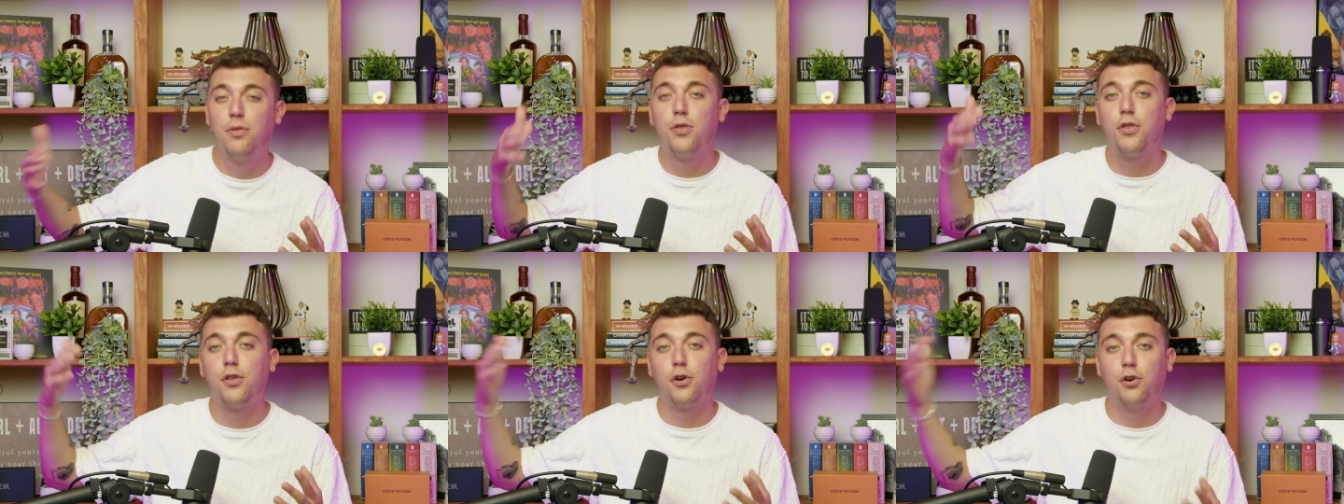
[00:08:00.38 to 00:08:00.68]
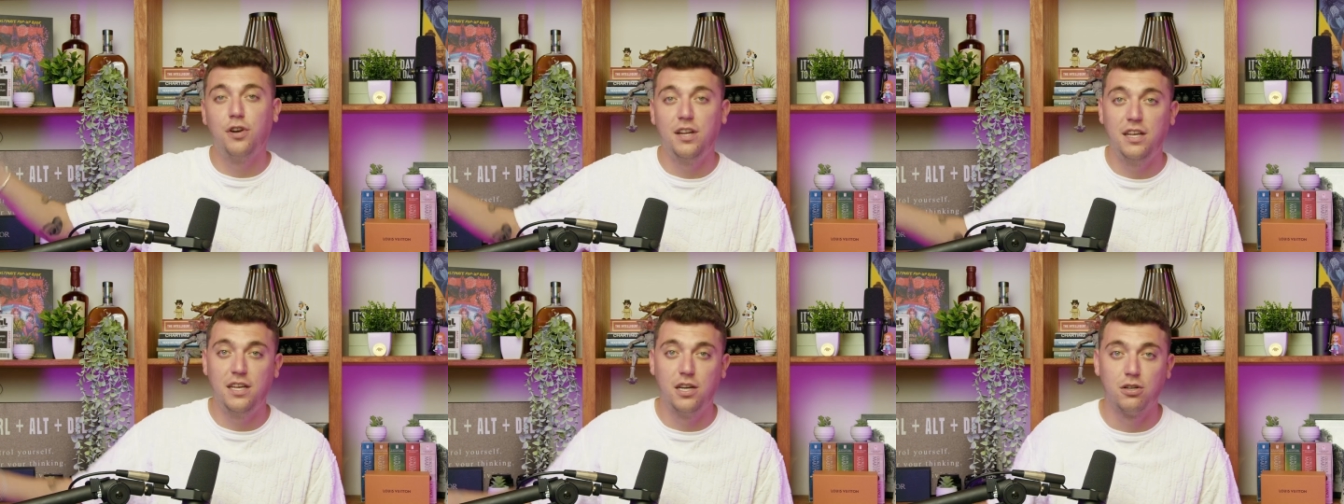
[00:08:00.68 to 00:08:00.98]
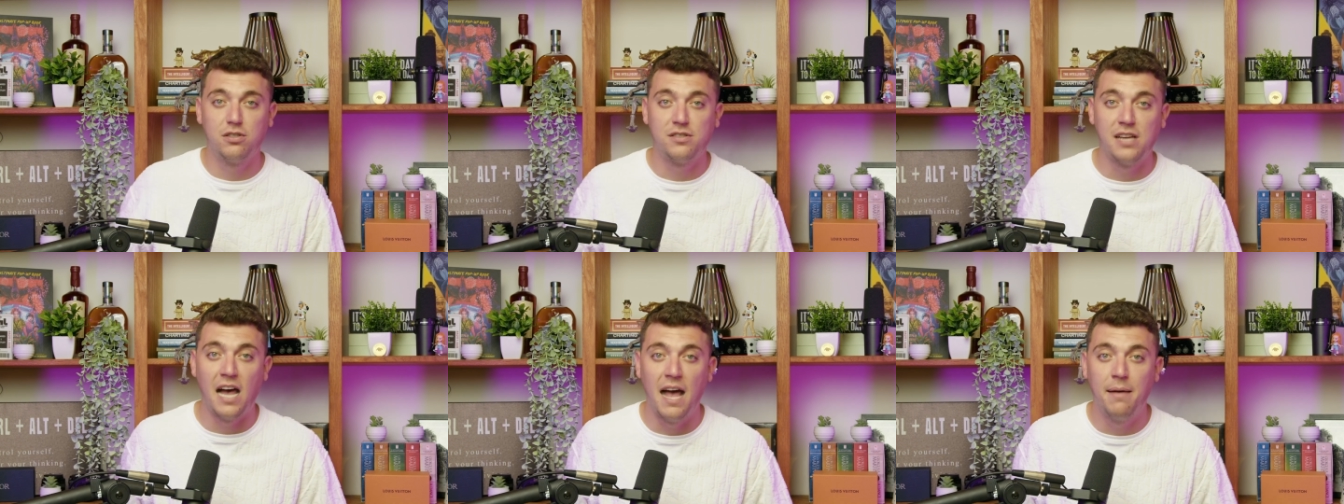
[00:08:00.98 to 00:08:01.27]
30-year
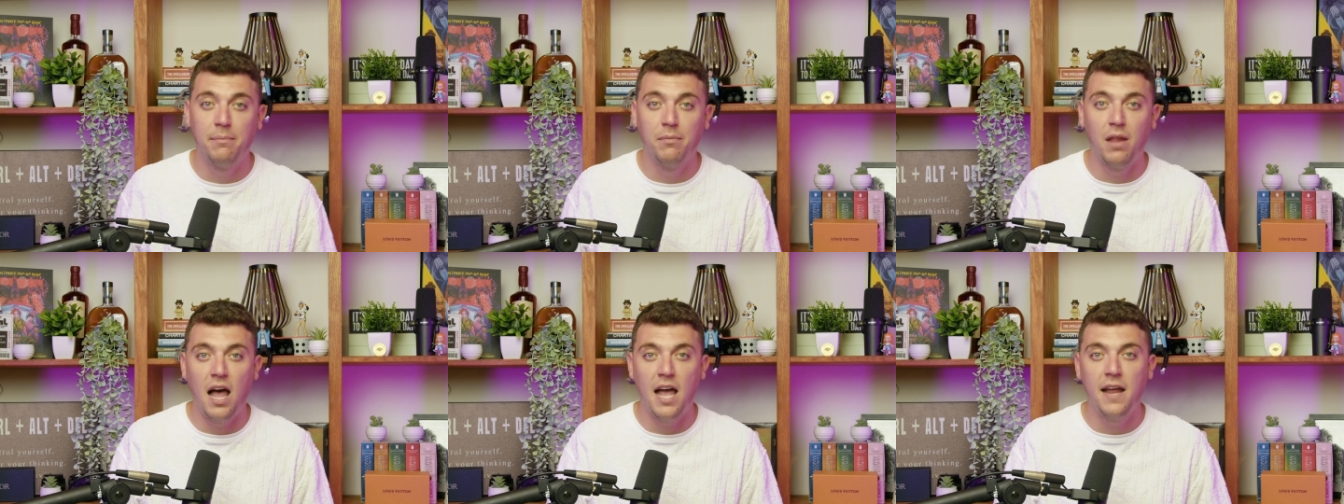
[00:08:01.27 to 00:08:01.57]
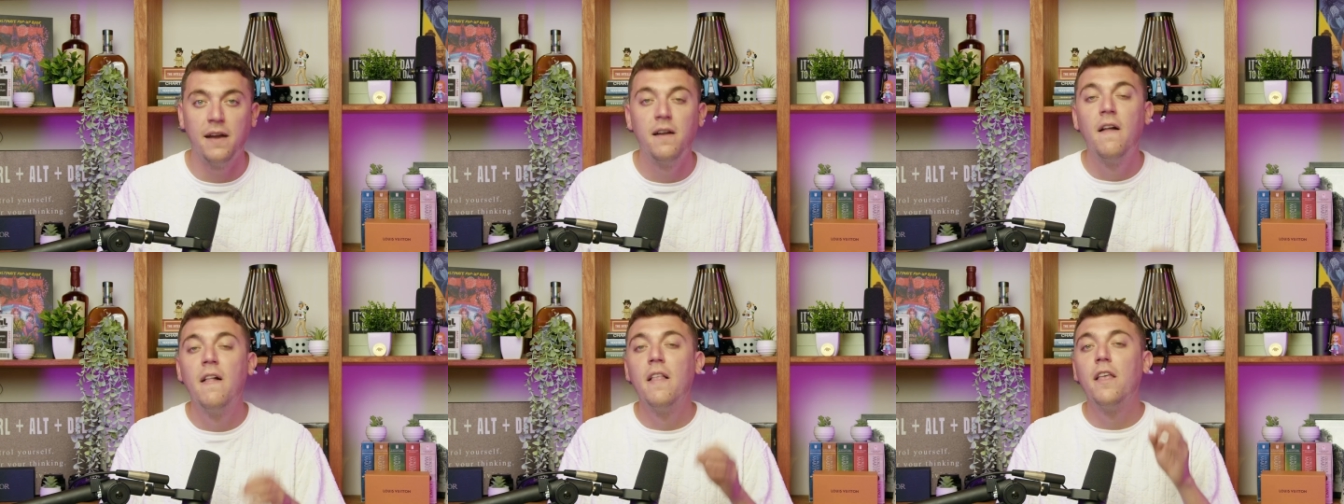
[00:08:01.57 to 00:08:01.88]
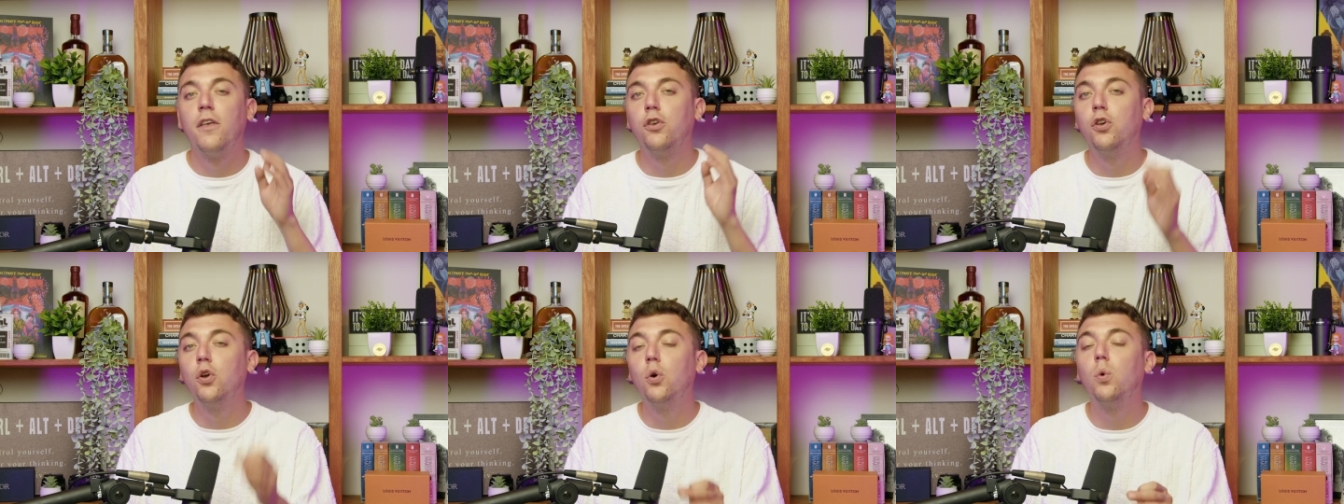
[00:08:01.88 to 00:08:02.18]
timeline,
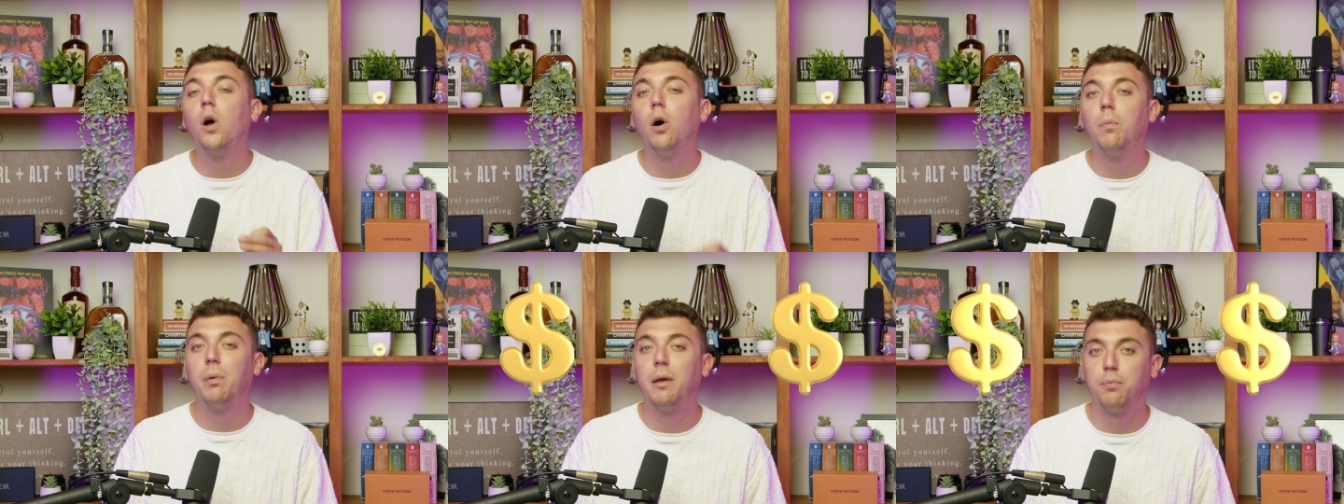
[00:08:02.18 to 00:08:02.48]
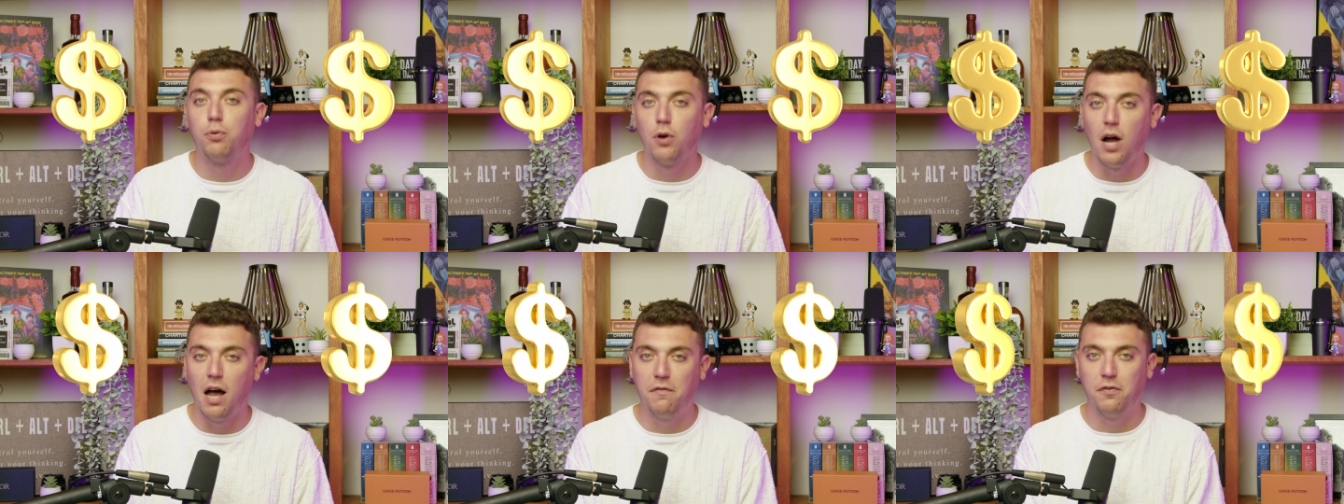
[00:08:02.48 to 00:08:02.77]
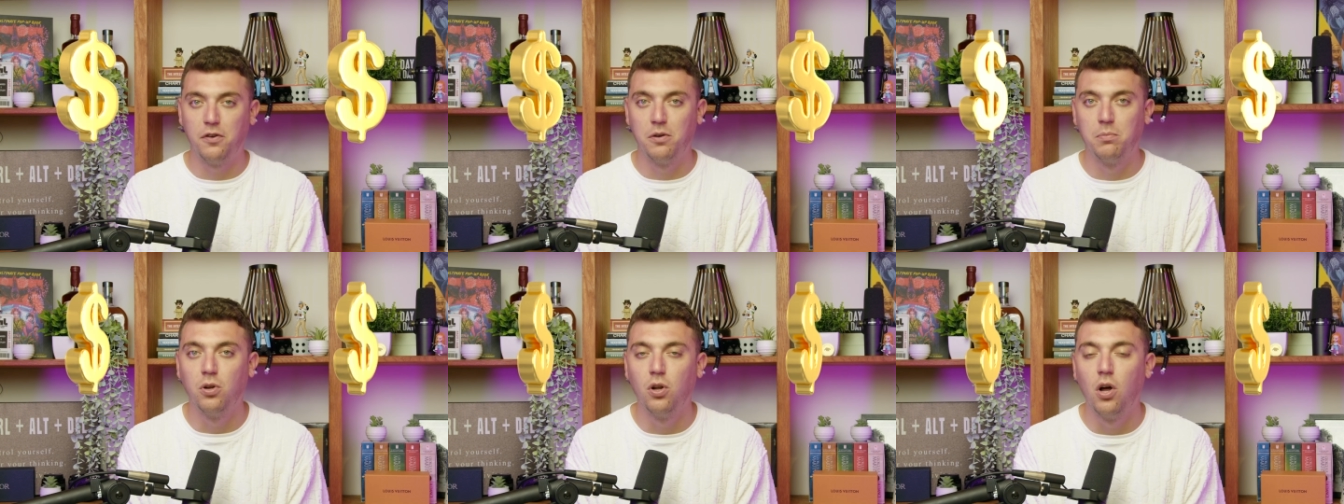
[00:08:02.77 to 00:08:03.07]
you will be
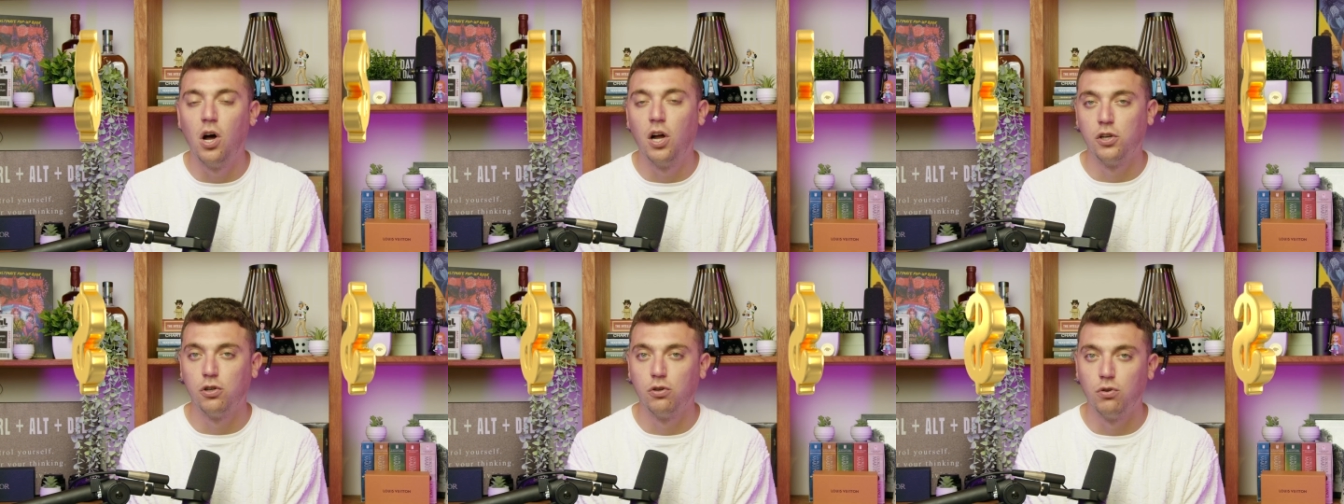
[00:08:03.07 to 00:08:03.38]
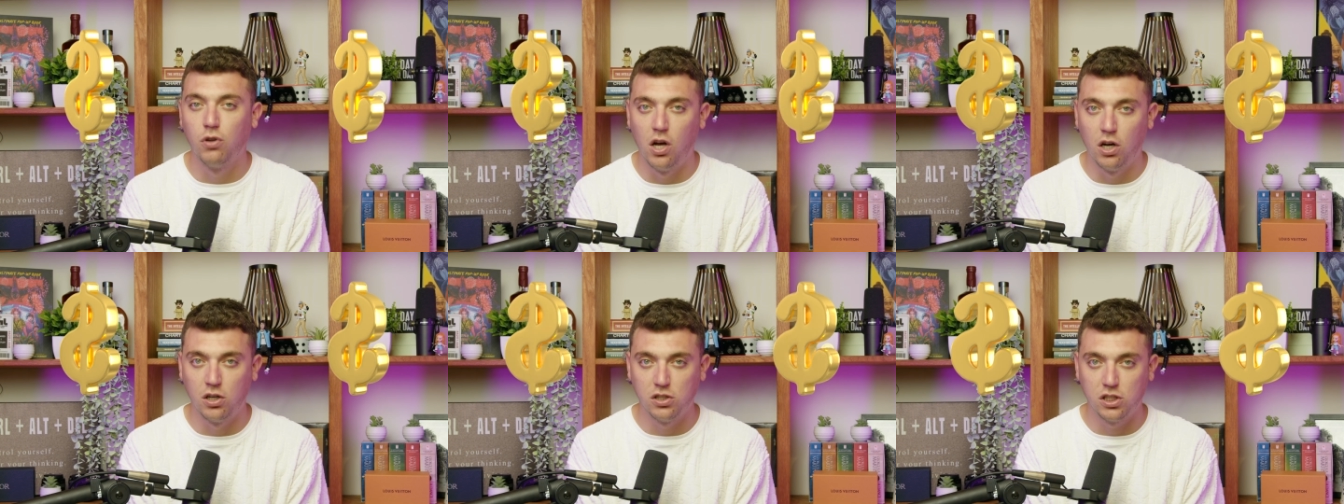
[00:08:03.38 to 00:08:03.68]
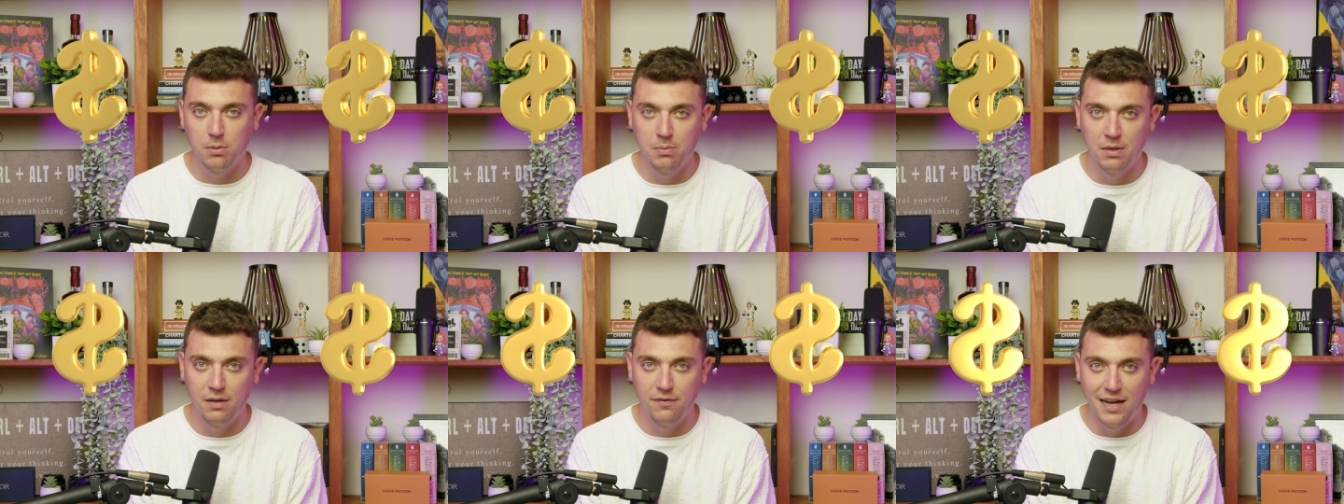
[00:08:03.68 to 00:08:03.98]
profitable on your
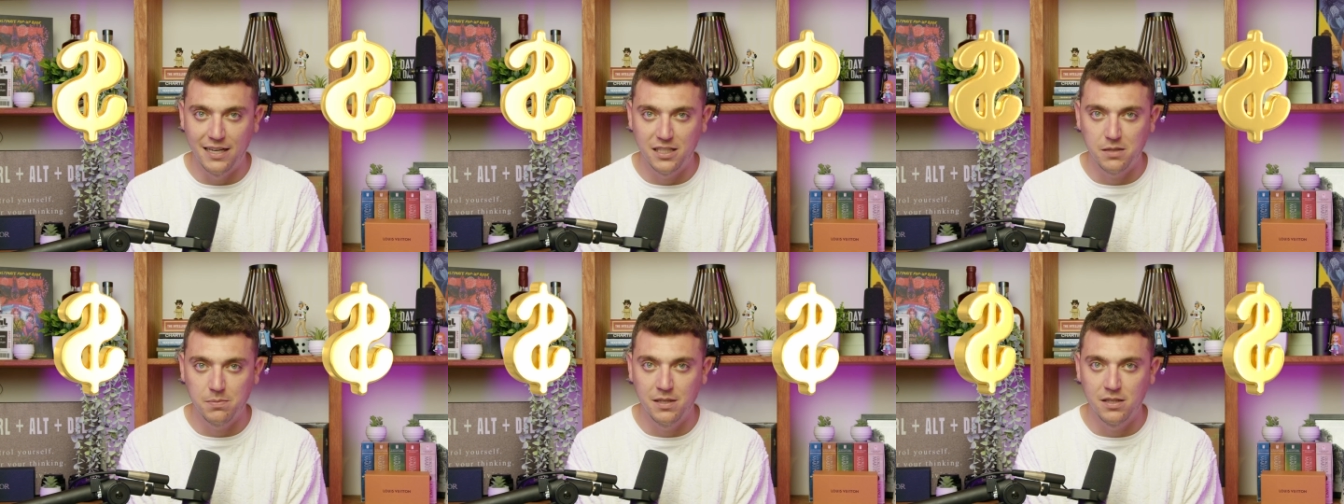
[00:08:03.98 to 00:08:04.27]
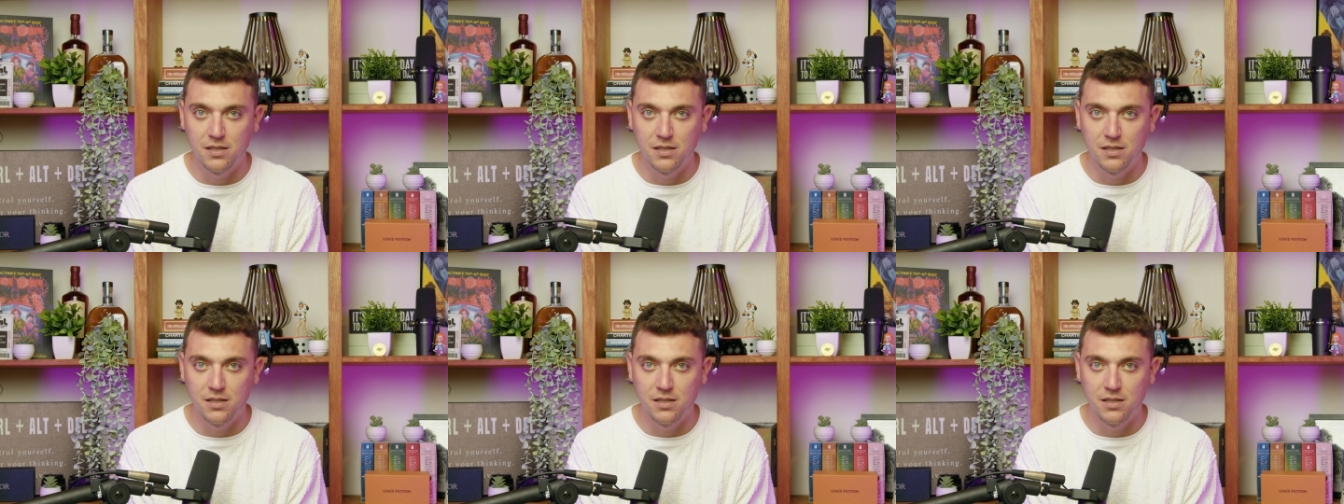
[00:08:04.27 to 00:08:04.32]
long-term investments.